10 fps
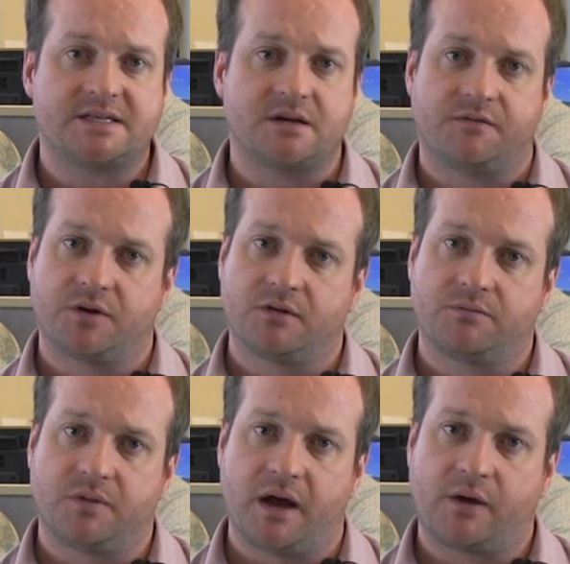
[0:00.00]

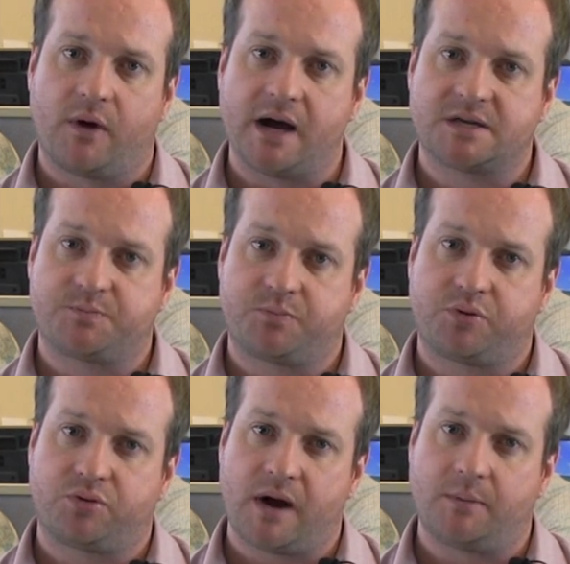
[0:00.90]
Silver likewise
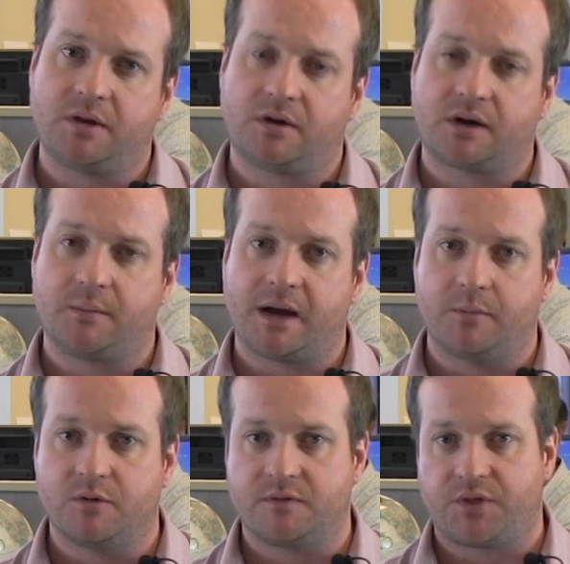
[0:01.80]
probably looking to make
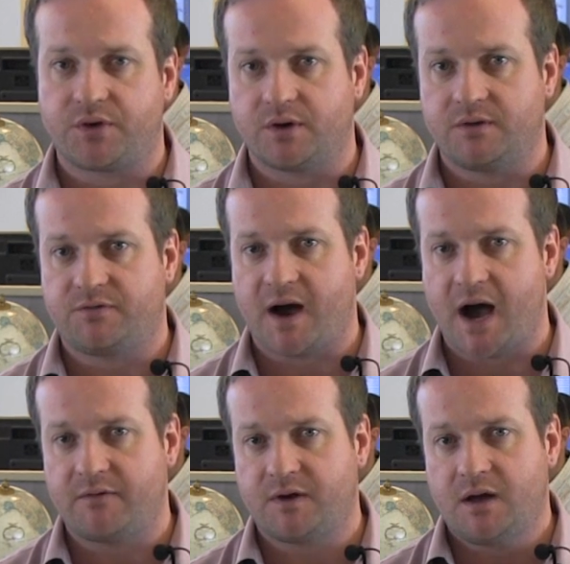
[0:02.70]
a move to
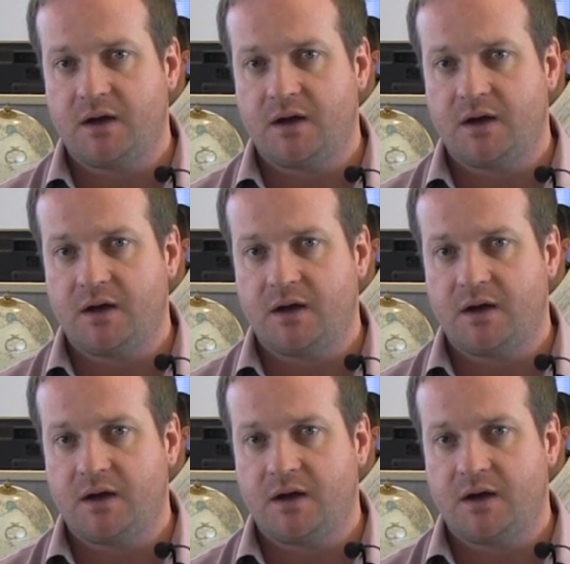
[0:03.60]
35.